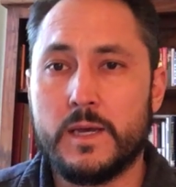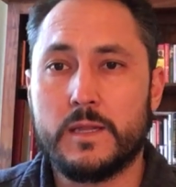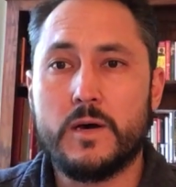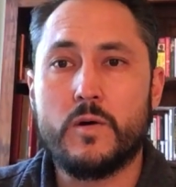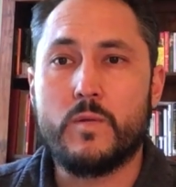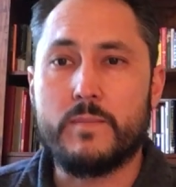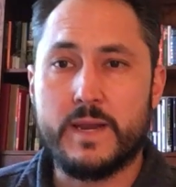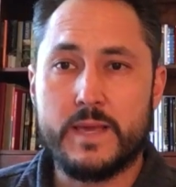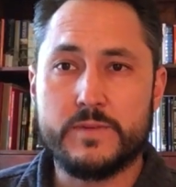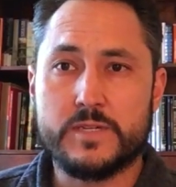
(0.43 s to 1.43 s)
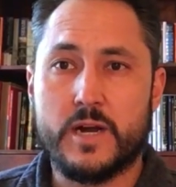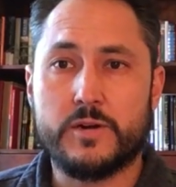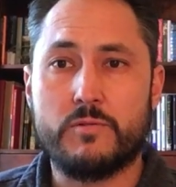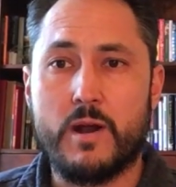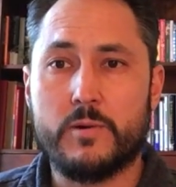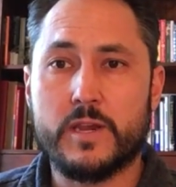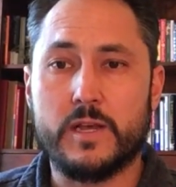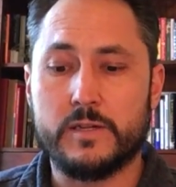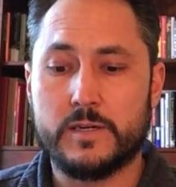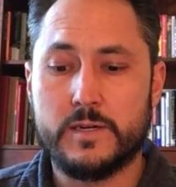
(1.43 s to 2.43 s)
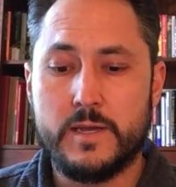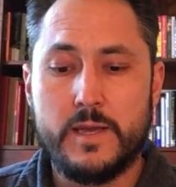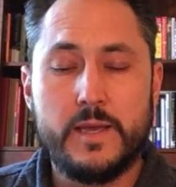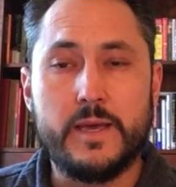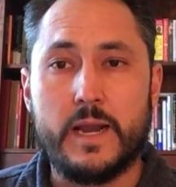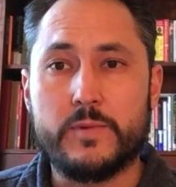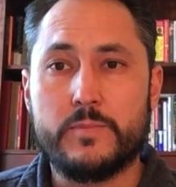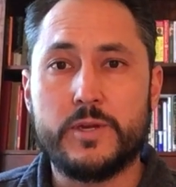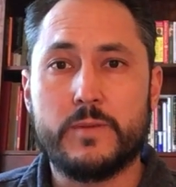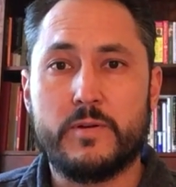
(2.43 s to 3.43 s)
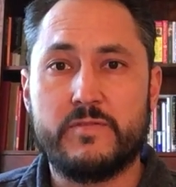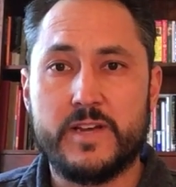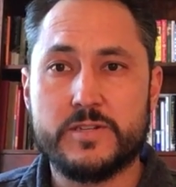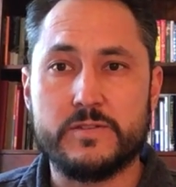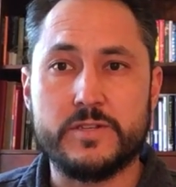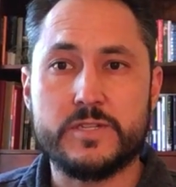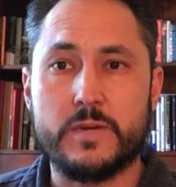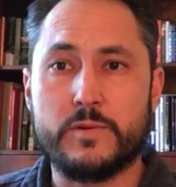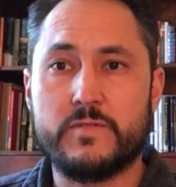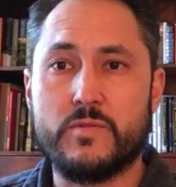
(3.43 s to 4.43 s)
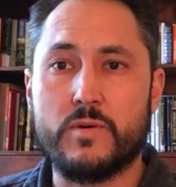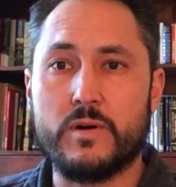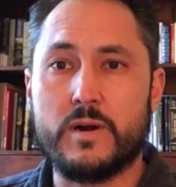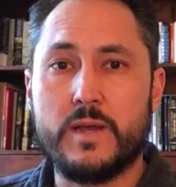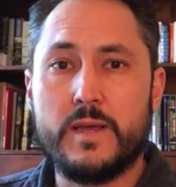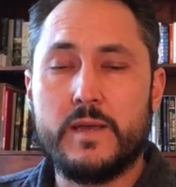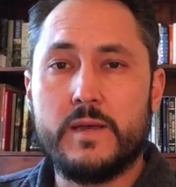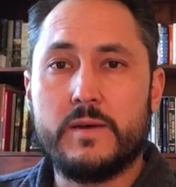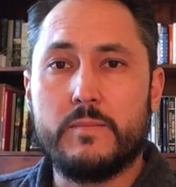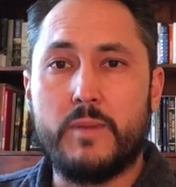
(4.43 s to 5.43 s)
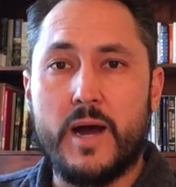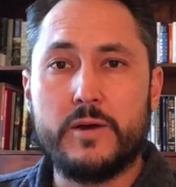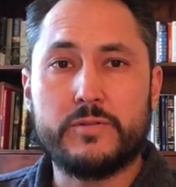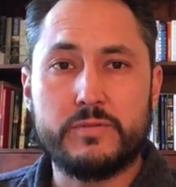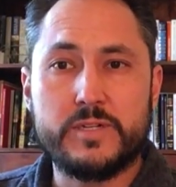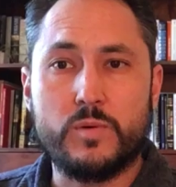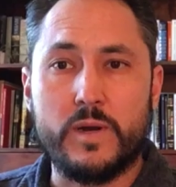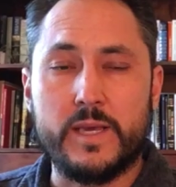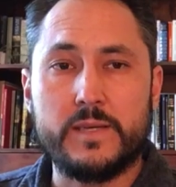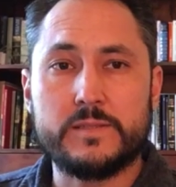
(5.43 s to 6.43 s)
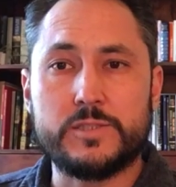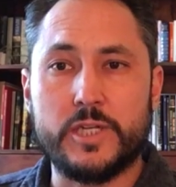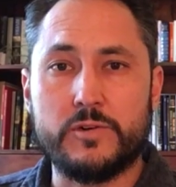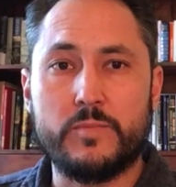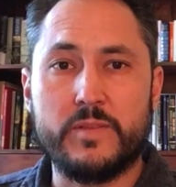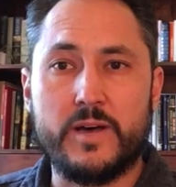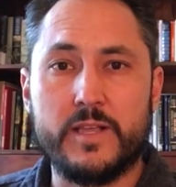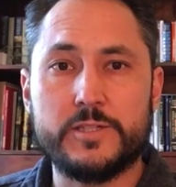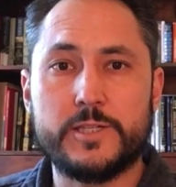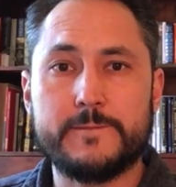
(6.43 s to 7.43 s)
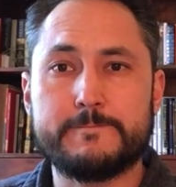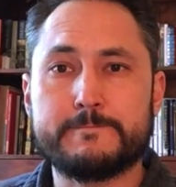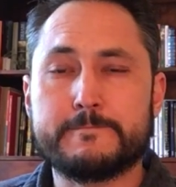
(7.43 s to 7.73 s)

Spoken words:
Hello, my name is Dr. Robert Keller, and I'm going to be your professor this summer for Bio 320 General Pathology.